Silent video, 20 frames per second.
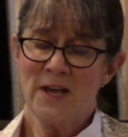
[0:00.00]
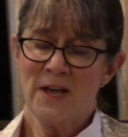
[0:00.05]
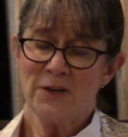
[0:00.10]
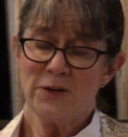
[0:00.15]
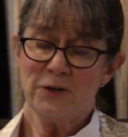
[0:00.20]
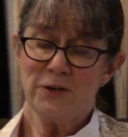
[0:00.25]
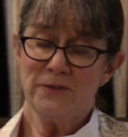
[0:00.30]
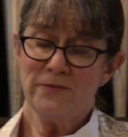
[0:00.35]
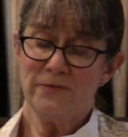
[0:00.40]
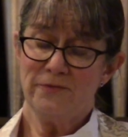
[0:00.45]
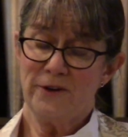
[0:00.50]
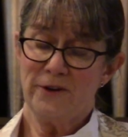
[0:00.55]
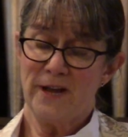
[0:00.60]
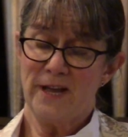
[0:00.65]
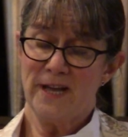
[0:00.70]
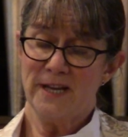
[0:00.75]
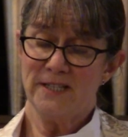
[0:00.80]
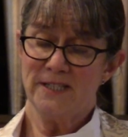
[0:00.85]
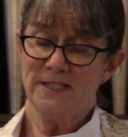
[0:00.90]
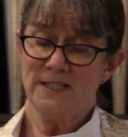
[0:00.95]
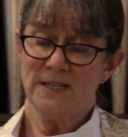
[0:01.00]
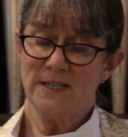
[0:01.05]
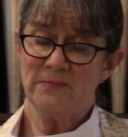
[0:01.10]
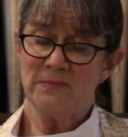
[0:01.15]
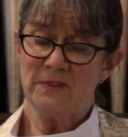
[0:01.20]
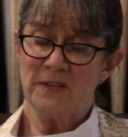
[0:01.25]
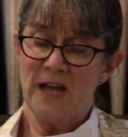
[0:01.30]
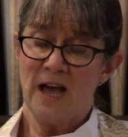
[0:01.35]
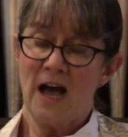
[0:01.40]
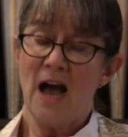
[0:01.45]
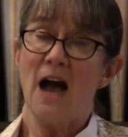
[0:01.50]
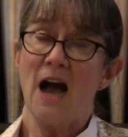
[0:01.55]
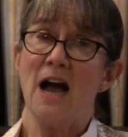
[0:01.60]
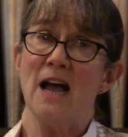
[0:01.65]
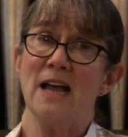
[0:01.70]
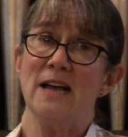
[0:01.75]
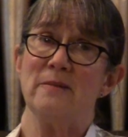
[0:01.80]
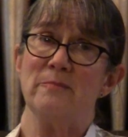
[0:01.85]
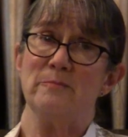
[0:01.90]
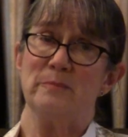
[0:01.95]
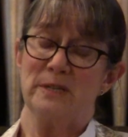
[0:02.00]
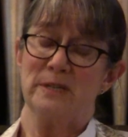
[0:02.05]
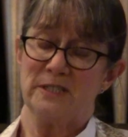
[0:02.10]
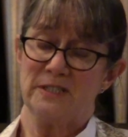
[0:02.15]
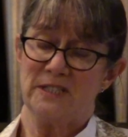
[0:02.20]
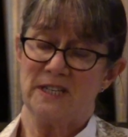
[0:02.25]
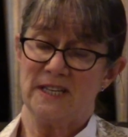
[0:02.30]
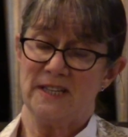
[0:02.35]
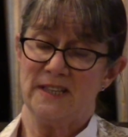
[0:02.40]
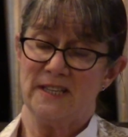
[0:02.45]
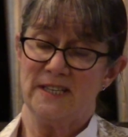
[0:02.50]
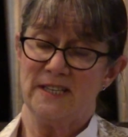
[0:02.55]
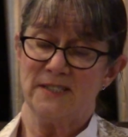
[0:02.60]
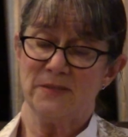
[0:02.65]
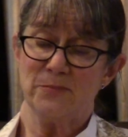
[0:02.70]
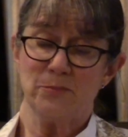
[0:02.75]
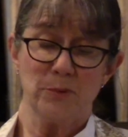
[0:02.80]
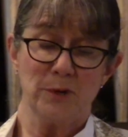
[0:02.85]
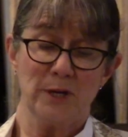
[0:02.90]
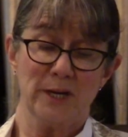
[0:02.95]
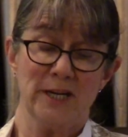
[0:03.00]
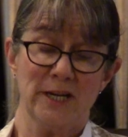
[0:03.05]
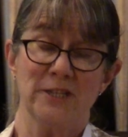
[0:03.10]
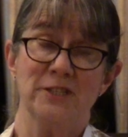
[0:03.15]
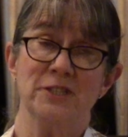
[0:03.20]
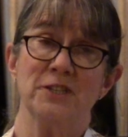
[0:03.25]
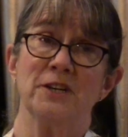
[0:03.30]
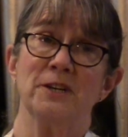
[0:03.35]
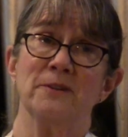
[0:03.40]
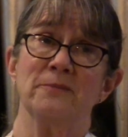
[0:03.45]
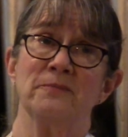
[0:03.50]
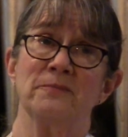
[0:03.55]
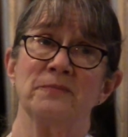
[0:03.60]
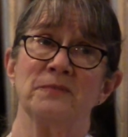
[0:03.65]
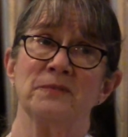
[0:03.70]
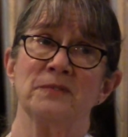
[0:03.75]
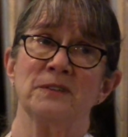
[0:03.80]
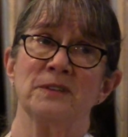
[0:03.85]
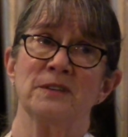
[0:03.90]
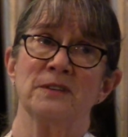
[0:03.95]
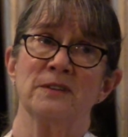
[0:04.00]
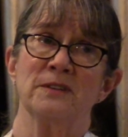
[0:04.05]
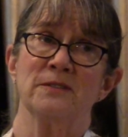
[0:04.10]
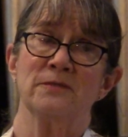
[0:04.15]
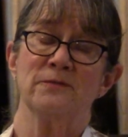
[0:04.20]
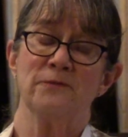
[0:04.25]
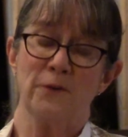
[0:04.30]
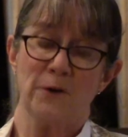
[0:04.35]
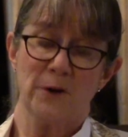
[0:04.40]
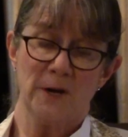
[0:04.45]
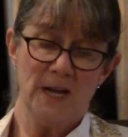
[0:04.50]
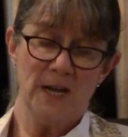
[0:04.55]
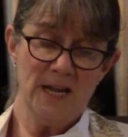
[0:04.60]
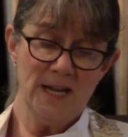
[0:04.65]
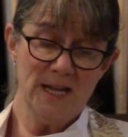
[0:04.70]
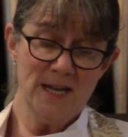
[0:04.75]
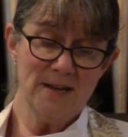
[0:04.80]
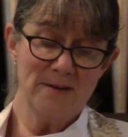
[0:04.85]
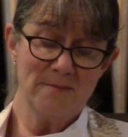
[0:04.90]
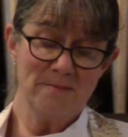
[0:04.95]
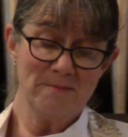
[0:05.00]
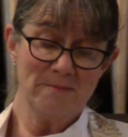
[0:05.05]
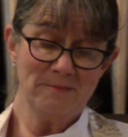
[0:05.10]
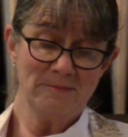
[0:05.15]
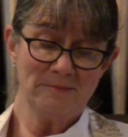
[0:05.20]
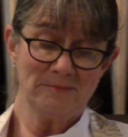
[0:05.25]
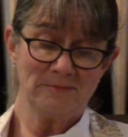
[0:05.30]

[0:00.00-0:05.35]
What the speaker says: Good friend, I am building this bridge for him."